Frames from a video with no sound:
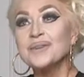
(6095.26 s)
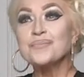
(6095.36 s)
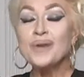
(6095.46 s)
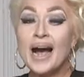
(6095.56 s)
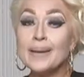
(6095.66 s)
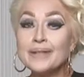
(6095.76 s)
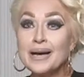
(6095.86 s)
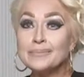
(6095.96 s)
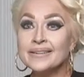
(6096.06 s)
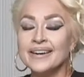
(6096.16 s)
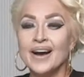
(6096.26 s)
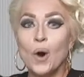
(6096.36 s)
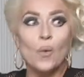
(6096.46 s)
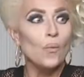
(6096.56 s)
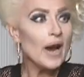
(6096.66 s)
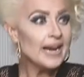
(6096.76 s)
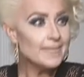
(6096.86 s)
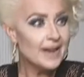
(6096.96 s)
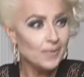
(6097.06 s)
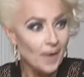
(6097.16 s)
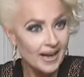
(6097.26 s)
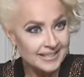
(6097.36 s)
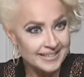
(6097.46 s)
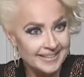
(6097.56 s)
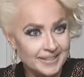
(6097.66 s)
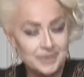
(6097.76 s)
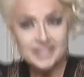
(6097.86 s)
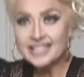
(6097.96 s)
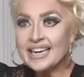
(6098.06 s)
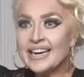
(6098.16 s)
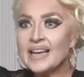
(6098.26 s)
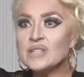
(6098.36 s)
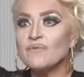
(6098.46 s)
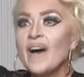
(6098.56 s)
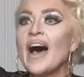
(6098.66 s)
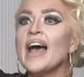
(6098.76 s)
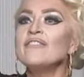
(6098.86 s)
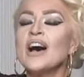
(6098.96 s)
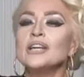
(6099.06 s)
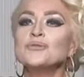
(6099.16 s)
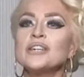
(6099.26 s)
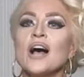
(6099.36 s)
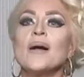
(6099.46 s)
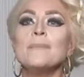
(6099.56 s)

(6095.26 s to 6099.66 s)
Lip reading: Problem. Wait a minute. What? Christine has $500.